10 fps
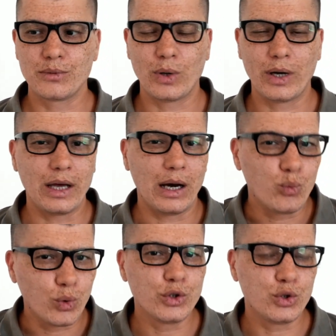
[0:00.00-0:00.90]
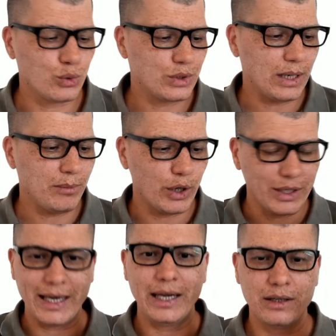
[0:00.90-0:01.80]
So I would use them.
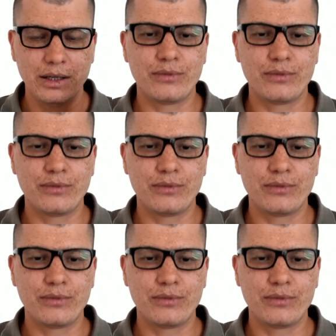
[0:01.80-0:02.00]
Again,